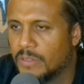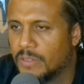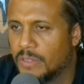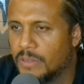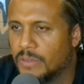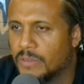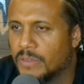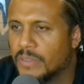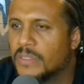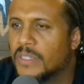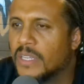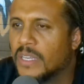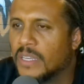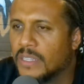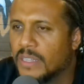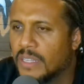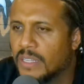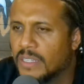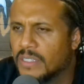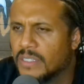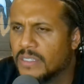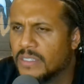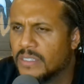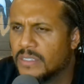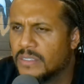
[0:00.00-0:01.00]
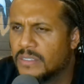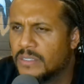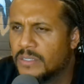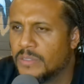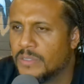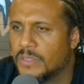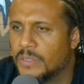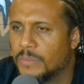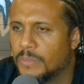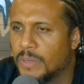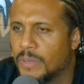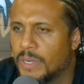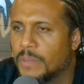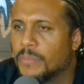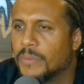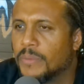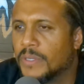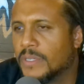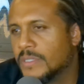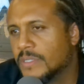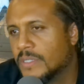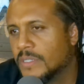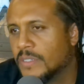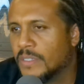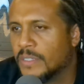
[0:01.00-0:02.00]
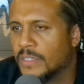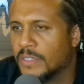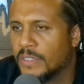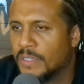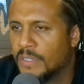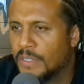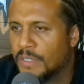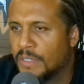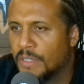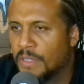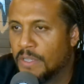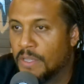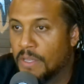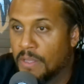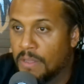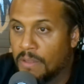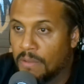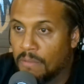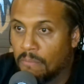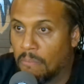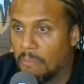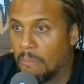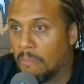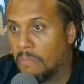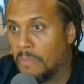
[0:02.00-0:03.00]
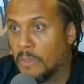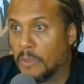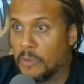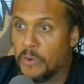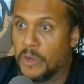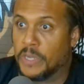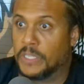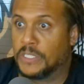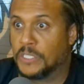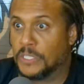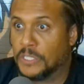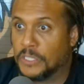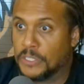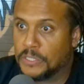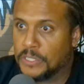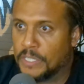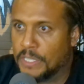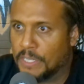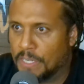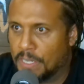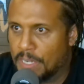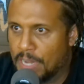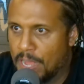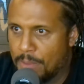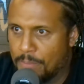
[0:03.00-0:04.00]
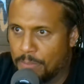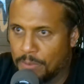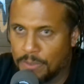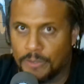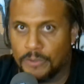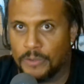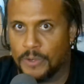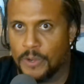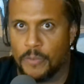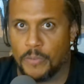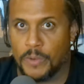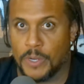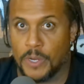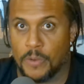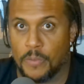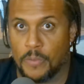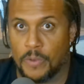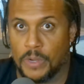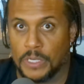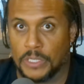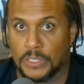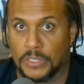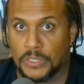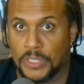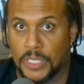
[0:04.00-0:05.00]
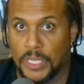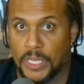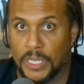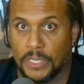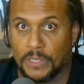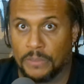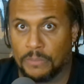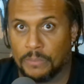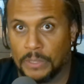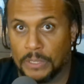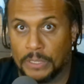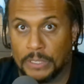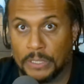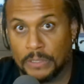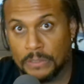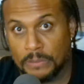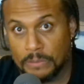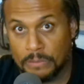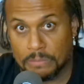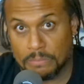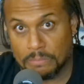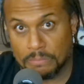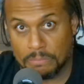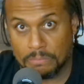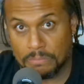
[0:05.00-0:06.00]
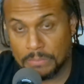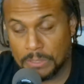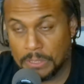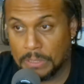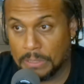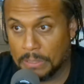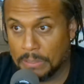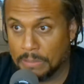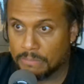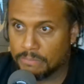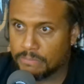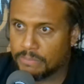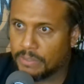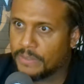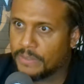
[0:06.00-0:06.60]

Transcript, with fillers: You had taken like a two year break because of the the craziness that had happened, you know, we don't want to see it because, you know,